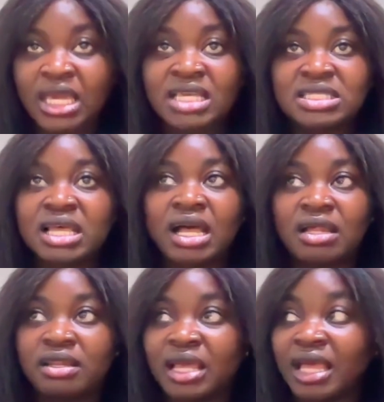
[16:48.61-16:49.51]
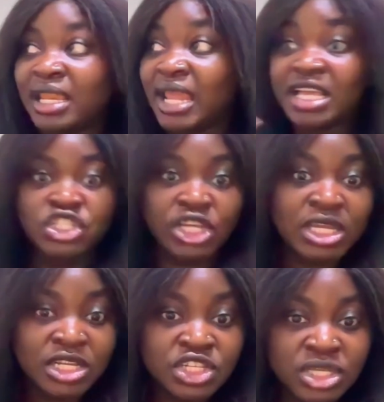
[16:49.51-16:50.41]
It's not an
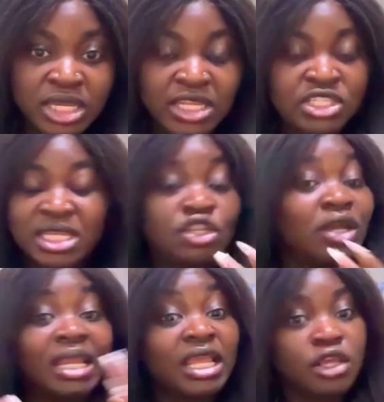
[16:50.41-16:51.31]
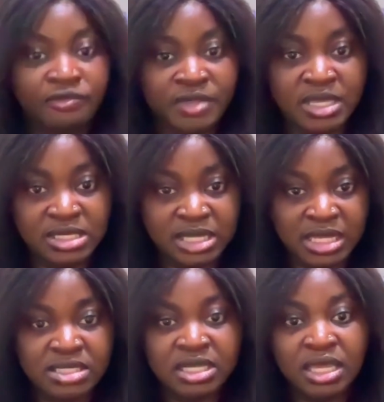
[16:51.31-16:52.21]
exchange. It's not any of these
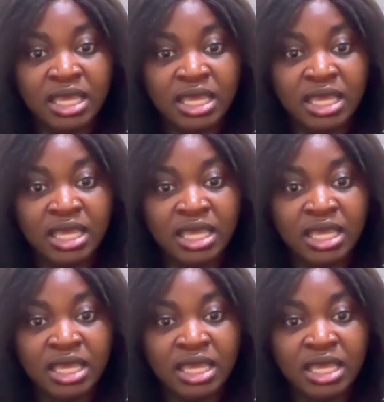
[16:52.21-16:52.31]
things.